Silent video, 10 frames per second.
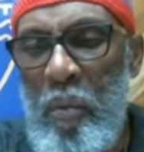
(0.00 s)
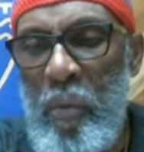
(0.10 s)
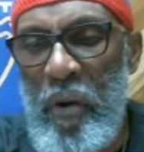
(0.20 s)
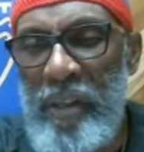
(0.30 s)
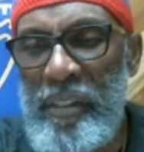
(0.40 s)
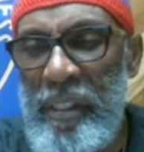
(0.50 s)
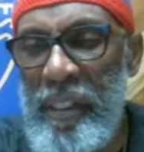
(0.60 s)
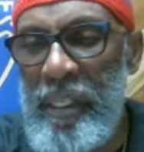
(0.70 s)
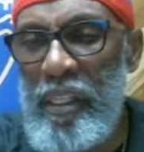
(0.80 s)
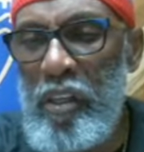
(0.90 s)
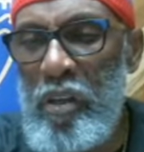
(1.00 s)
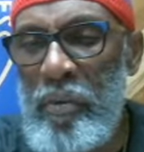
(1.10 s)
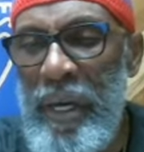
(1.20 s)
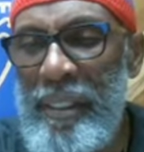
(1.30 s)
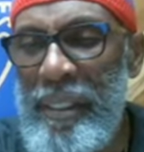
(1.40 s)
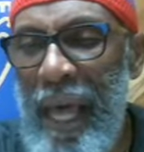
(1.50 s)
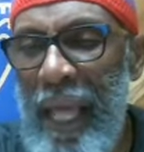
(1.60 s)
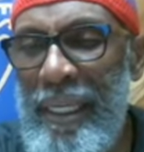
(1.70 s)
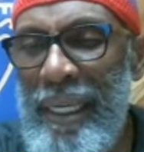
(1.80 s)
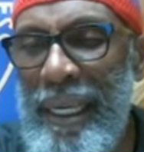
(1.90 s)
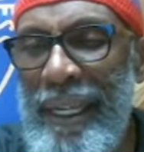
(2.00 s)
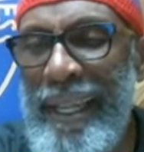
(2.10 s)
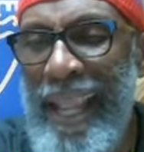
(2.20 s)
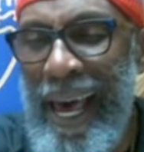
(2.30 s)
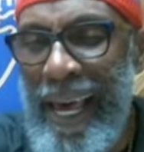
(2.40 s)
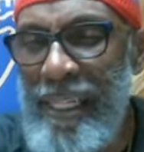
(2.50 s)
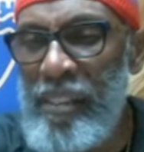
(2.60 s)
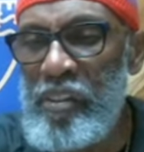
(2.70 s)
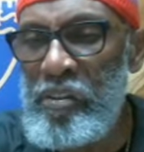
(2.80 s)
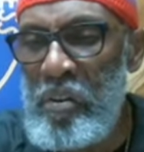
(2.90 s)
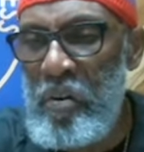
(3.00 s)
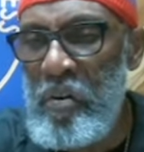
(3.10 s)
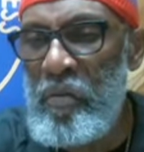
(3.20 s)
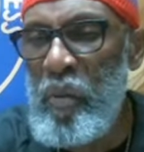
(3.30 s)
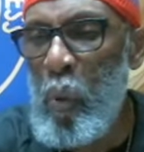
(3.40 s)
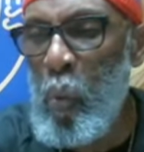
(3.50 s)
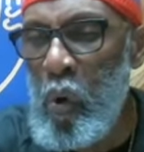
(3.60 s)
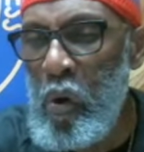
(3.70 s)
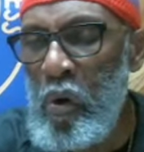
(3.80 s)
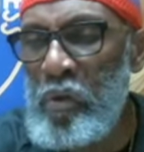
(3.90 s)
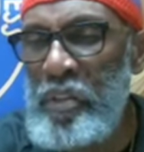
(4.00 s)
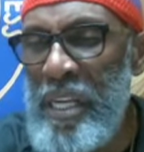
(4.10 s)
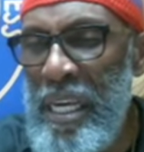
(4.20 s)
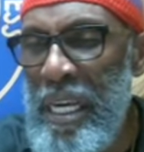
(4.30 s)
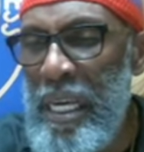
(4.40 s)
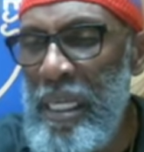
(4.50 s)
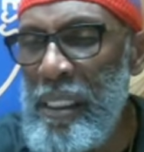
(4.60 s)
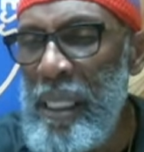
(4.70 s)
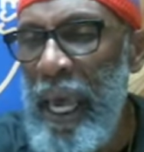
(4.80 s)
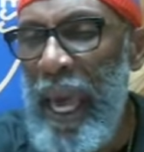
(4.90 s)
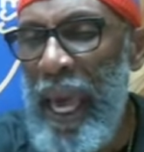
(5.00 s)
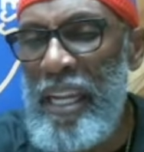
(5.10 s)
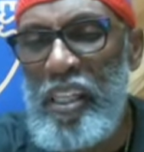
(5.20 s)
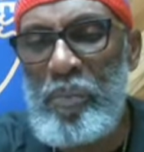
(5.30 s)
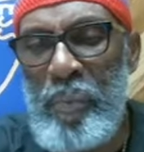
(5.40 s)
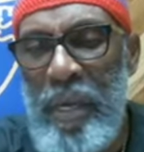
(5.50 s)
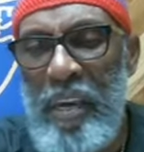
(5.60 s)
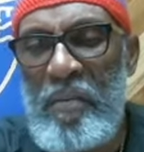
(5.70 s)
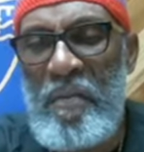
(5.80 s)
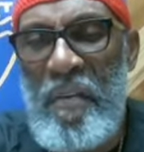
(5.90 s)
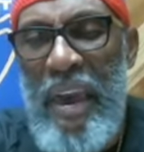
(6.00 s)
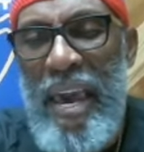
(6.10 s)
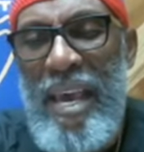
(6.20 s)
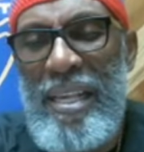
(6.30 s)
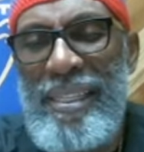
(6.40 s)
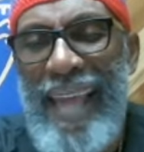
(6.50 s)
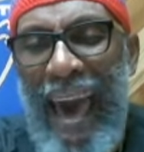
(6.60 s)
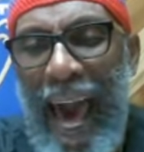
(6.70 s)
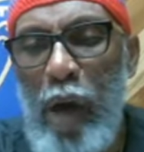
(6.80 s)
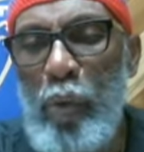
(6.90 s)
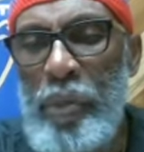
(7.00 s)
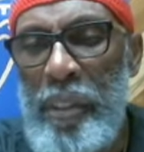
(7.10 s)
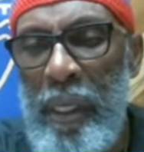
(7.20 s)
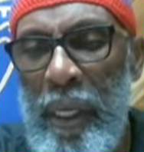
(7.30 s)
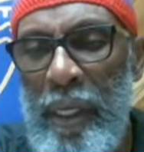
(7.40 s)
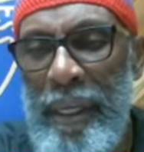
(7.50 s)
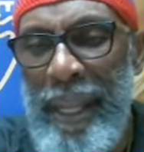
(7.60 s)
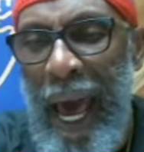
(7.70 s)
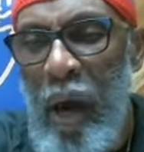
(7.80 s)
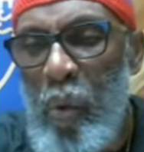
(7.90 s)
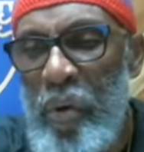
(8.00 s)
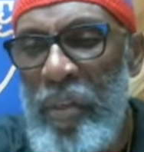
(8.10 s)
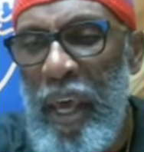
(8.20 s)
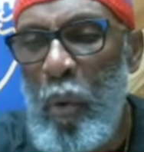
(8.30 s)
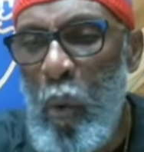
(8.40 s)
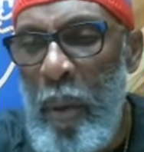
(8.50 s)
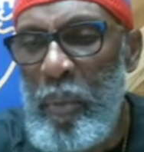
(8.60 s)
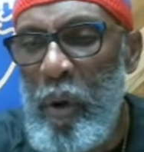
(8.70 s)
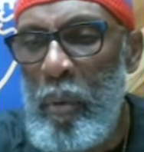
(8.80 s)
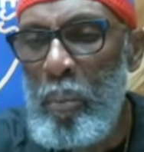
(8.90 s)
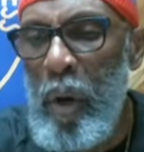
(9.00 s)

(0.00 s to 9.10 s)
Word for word: Presently, the US dollar cannot serve the world needs and is being phased out not with a whimper,